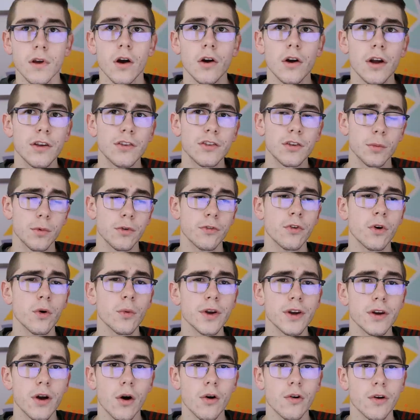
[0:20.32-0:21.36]
Okay, so before
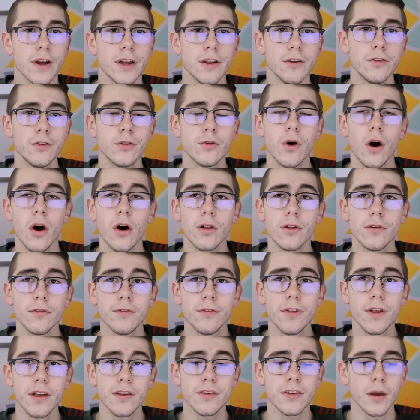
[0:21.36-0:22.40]
we go into all
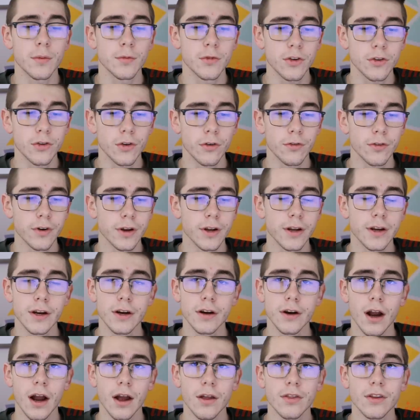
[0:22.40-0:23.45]
of this, I'm just over
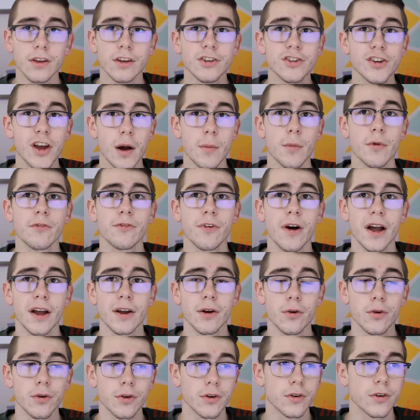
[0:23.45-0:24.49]
here on the
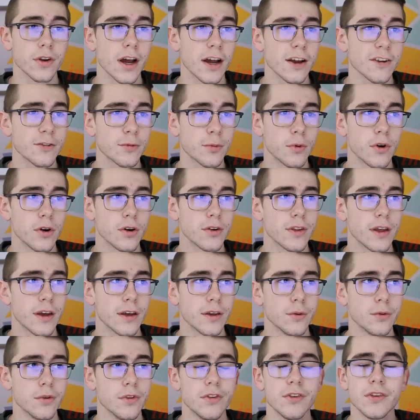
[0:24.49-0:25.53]
Shopify order dashboard that
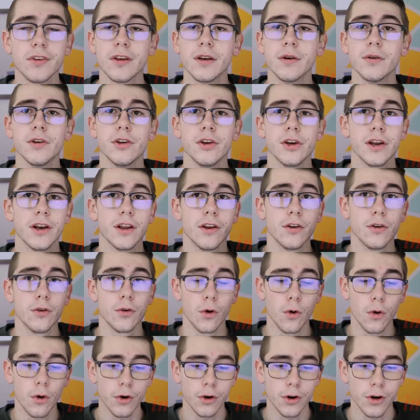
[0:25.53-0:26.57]
you would see when you get a new
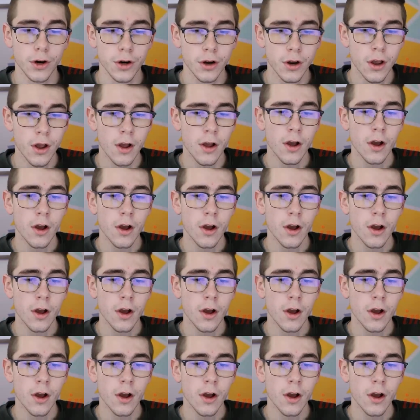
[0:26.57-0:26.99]
order.